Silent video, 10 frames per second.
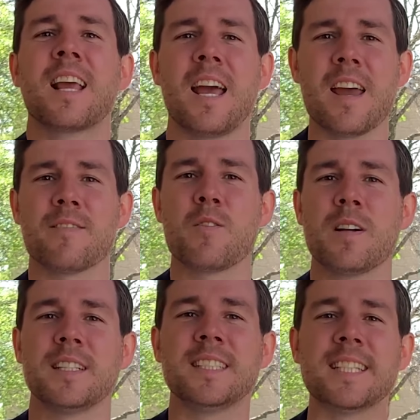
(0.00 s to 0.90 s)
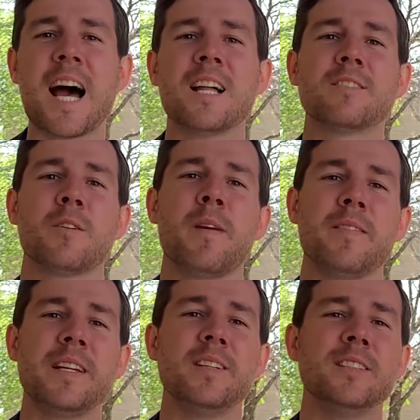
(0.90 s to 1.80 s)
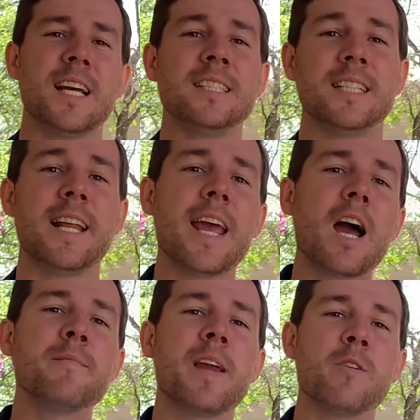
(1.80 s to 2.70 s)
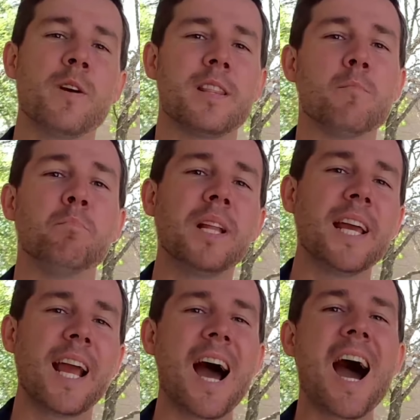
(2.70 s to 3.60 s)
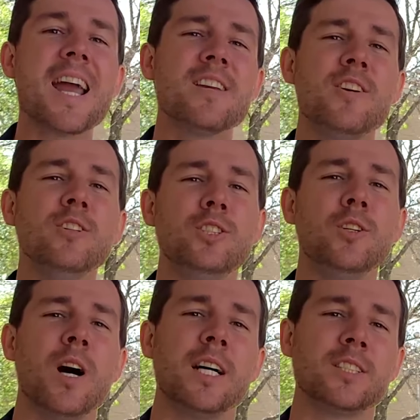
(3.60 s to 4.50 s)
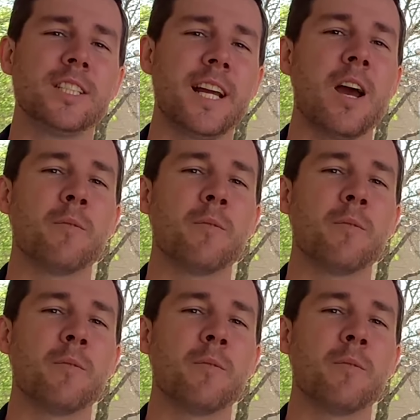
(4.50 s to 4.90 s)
Hey everyone, this is Alan from EV News, and today I'm here with the Blnk IQ200.